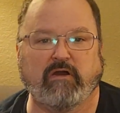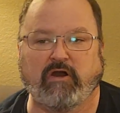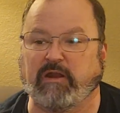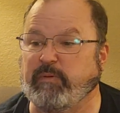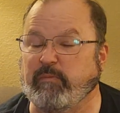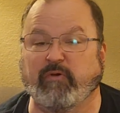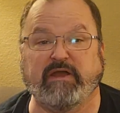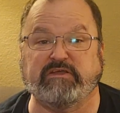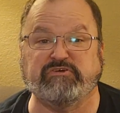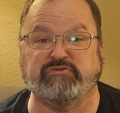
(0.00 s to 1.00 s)
A lot of people
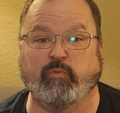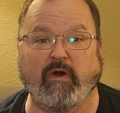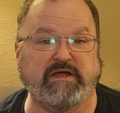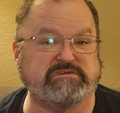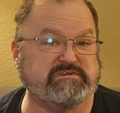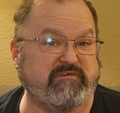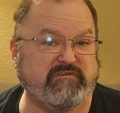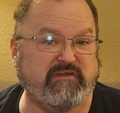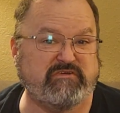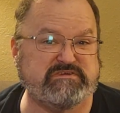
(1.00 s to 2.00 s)
like to just watch because they've
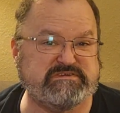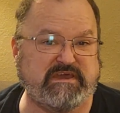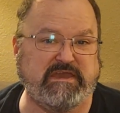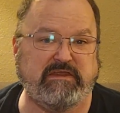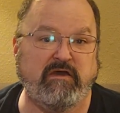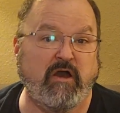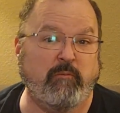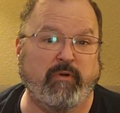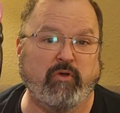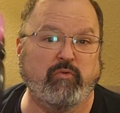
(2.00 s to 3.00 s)
never seen
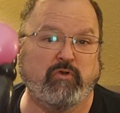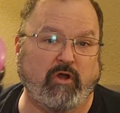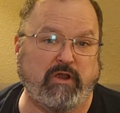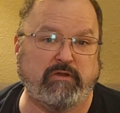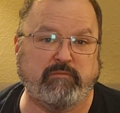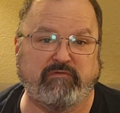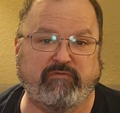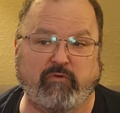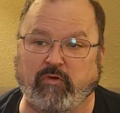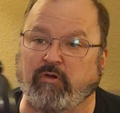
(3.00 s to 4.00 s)
balloon art
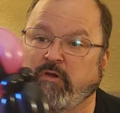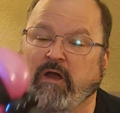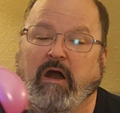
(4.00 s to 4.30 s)
before.